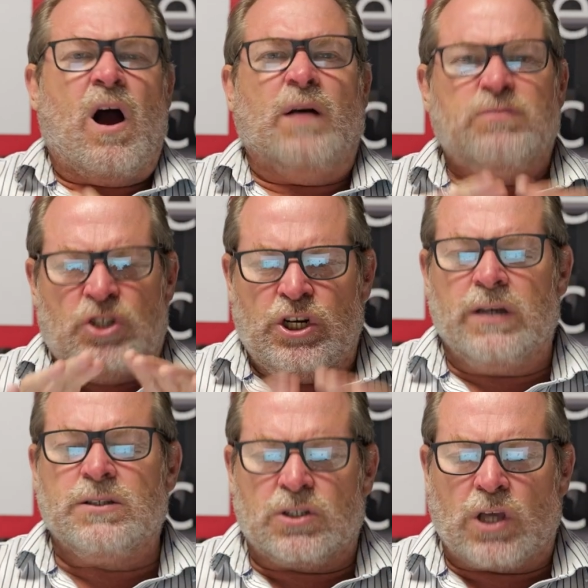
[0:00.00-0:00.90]
I'm
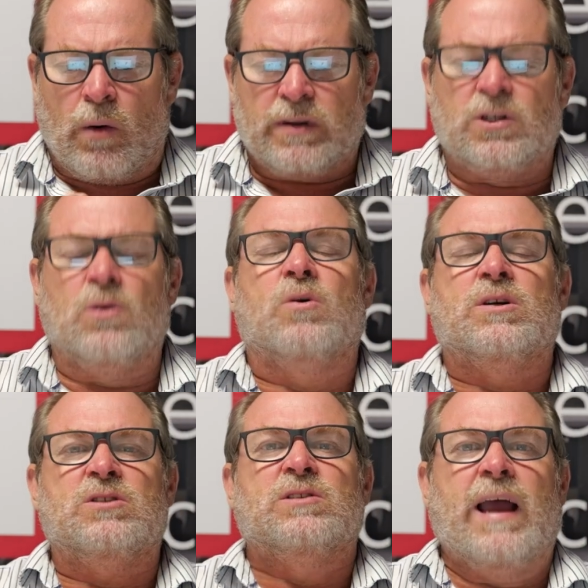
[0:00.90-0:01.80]
just going to look
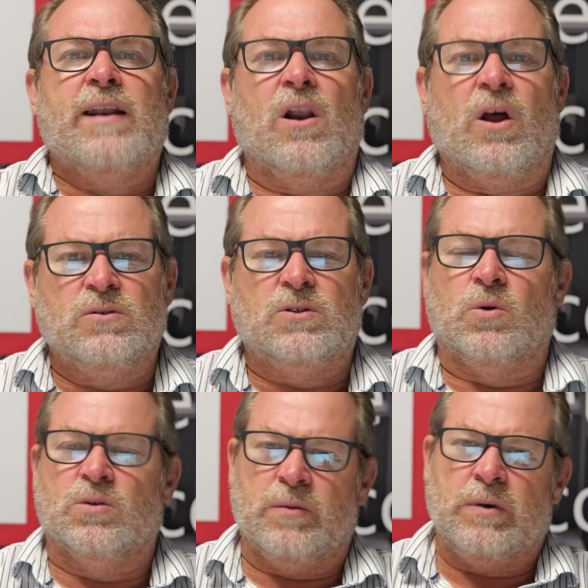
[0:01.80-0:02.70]
at standalone
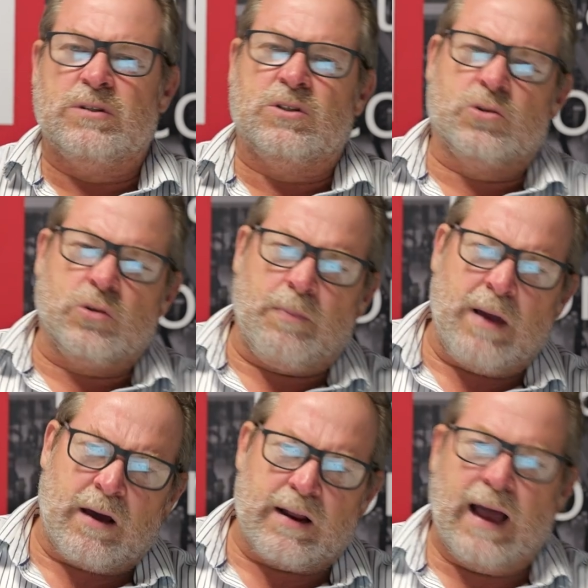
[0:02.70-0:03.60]
stores. I'm going to strip
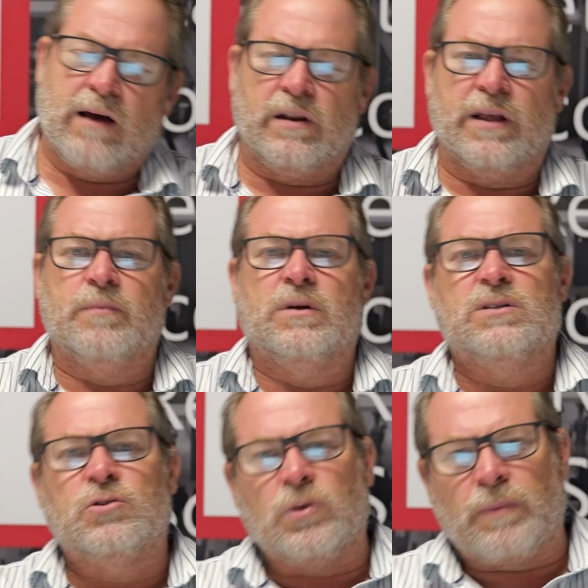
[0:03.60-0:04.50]
out outlet, I'm going to
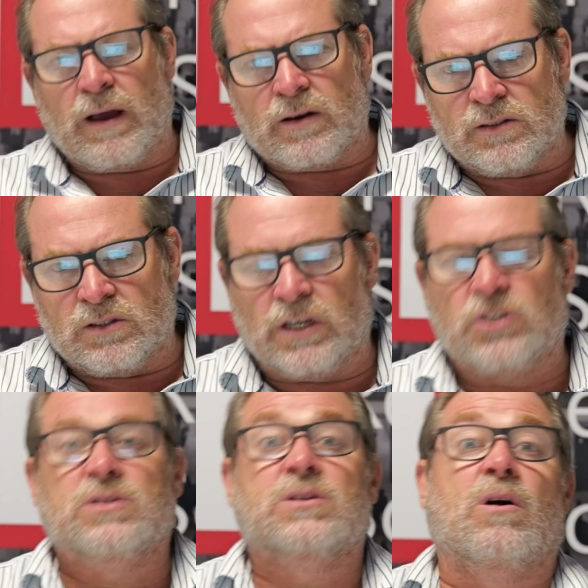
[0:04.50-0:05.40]
strip out
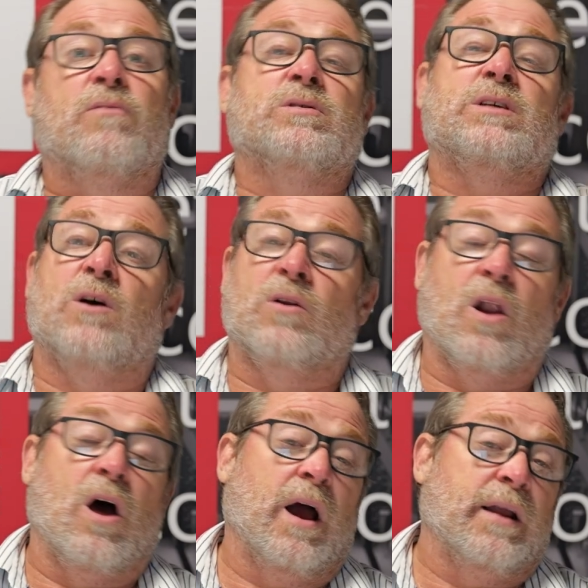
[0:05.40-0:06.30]
concessions, and obviously
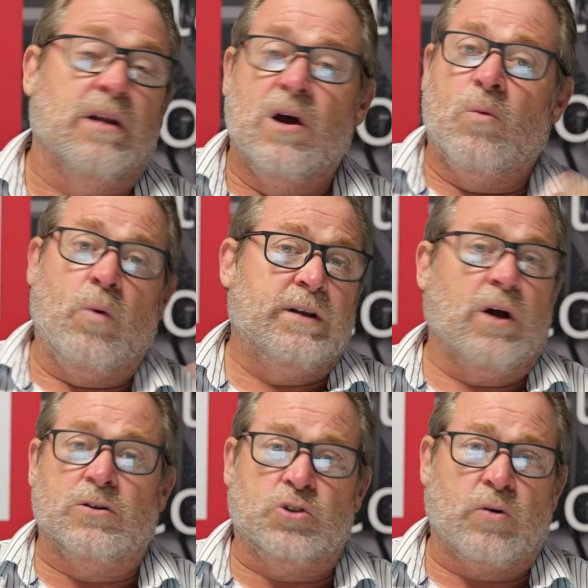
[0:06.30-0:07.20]
online we
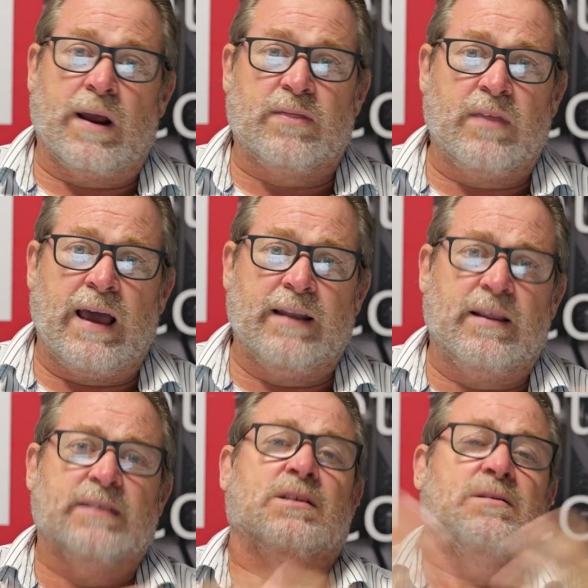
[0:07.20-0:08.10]
don't track that.
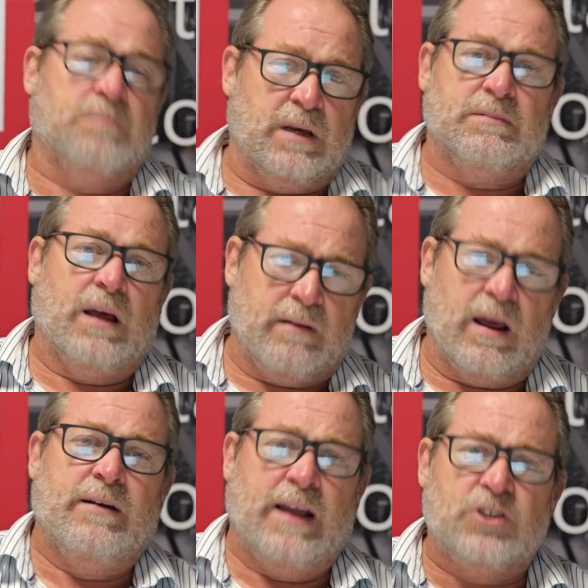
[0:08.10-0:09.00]
That's
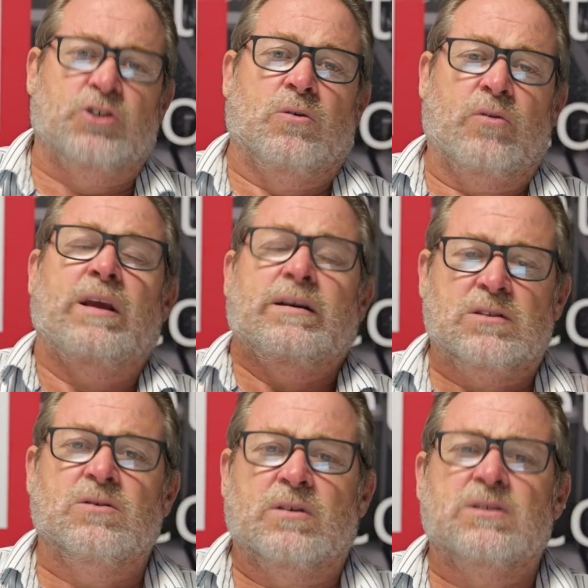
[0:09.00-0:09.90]
a national thing,
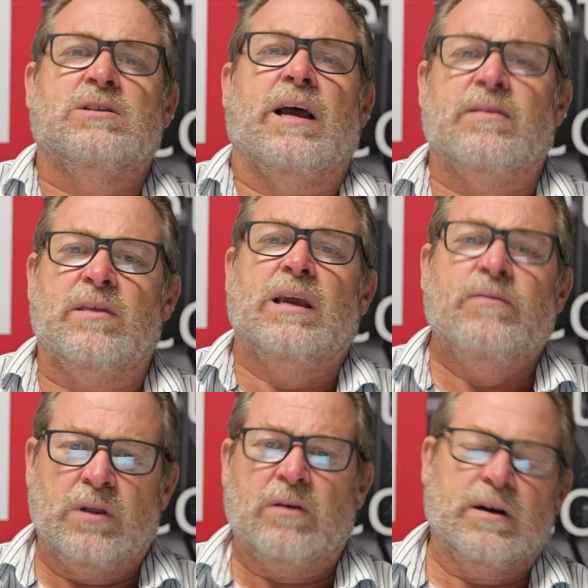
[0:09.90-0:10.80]
it's not a state thing,
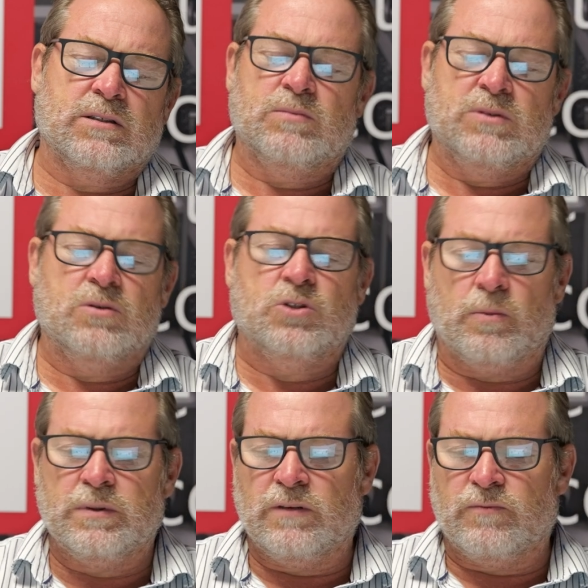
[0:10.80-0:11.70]
even though customers do
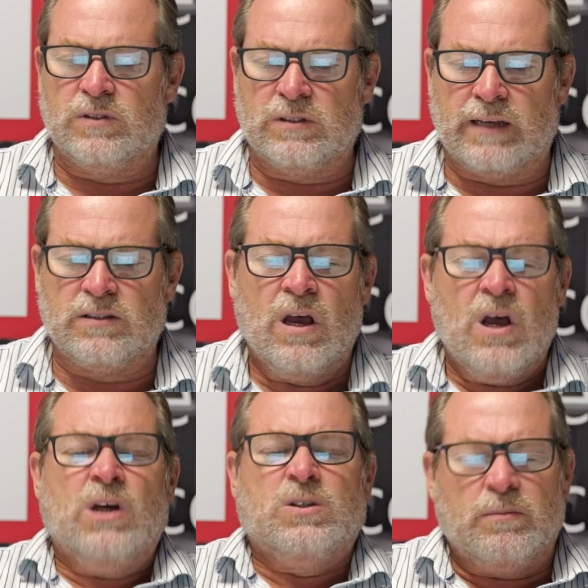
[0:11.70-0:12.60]
shop in different states.
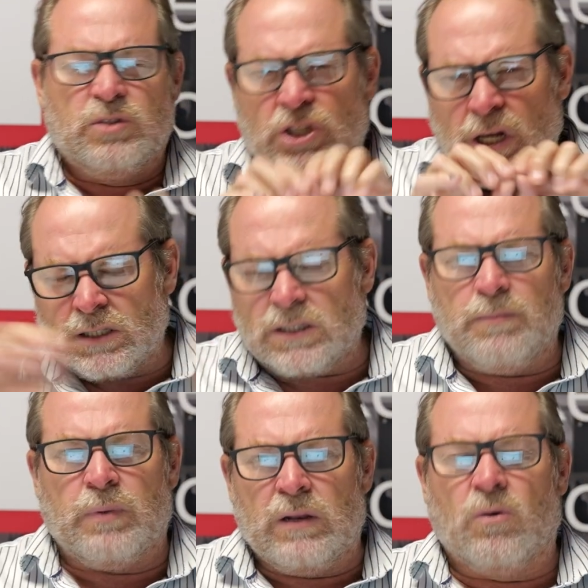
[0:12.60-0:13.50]
So I'm just
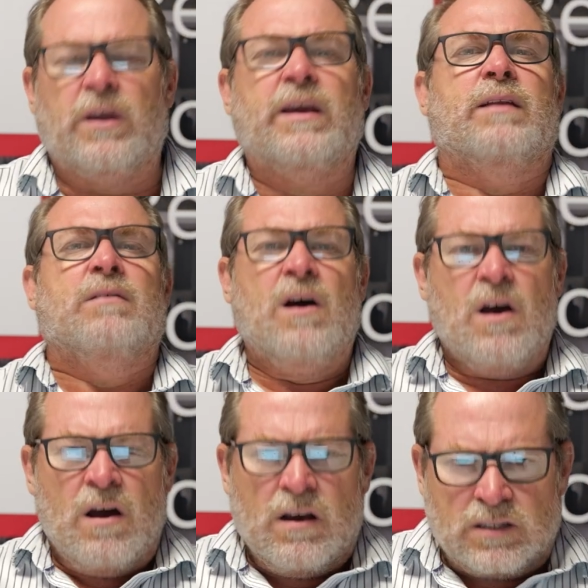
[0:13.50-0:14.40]
simply looking at
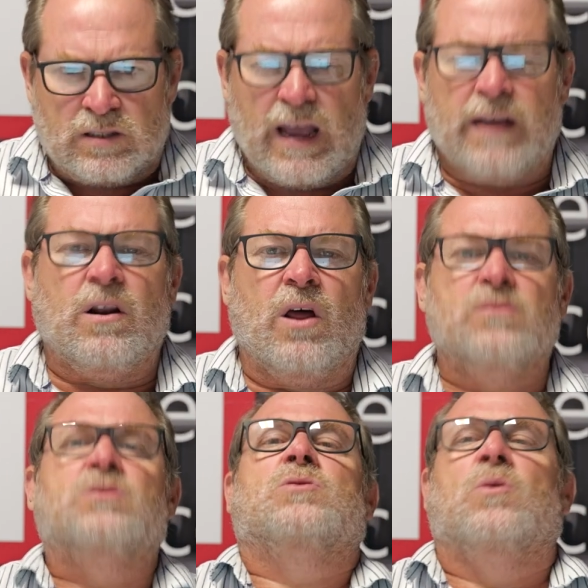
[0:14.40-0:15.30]

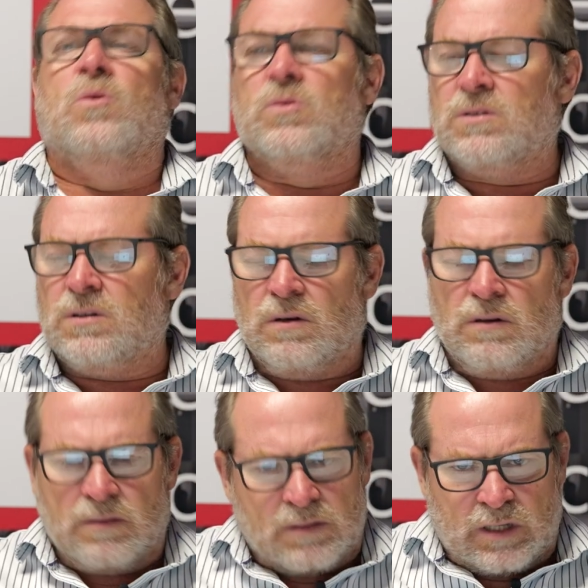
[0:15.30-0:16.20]
standalone stores
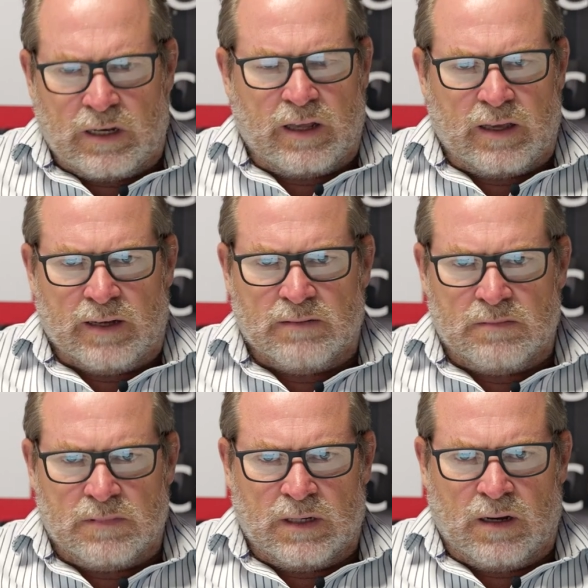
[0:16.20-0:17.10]
sitting
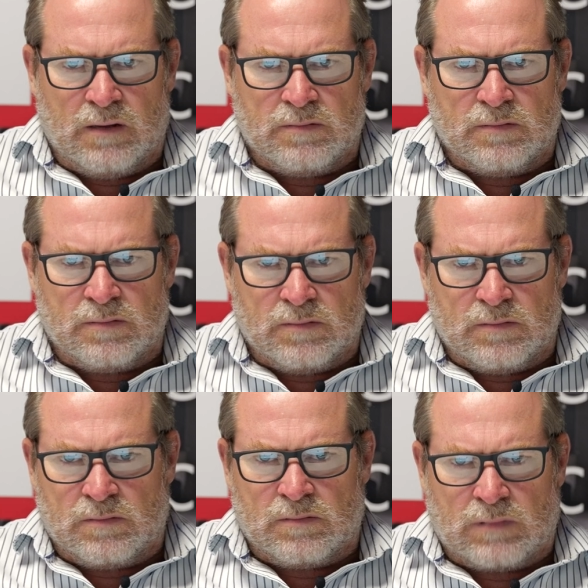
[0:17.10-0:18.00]
in,
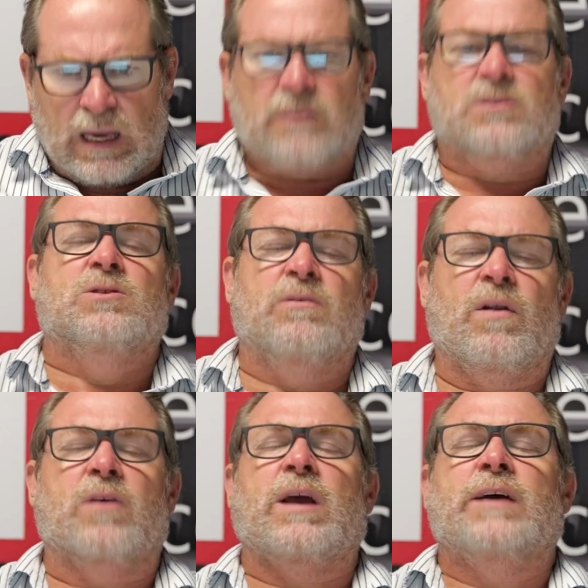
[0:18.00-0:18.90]
thousands of
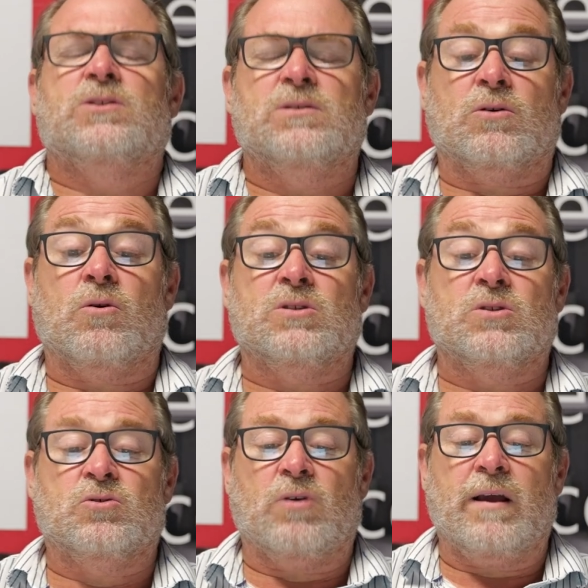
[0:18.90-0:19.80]
locations across
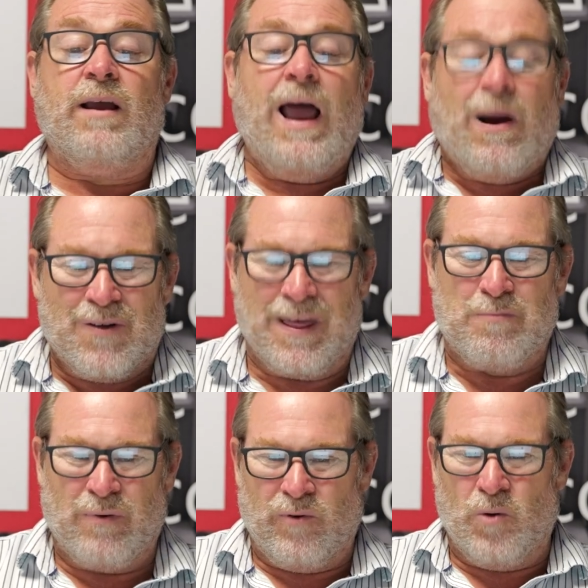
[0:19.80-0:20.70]
Australia. How are they
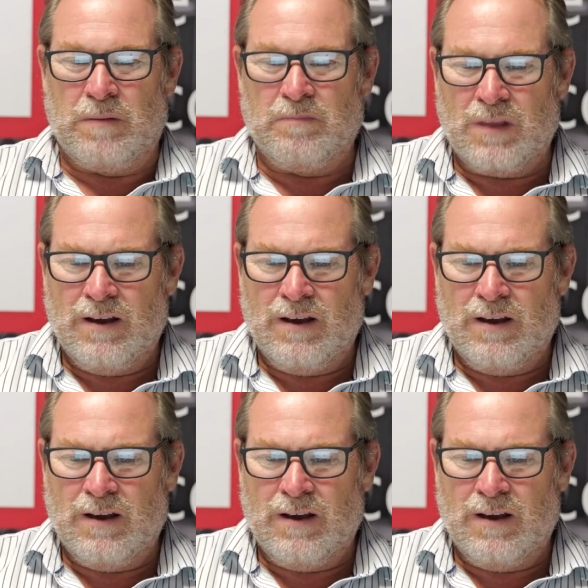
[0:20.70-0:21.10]
performing?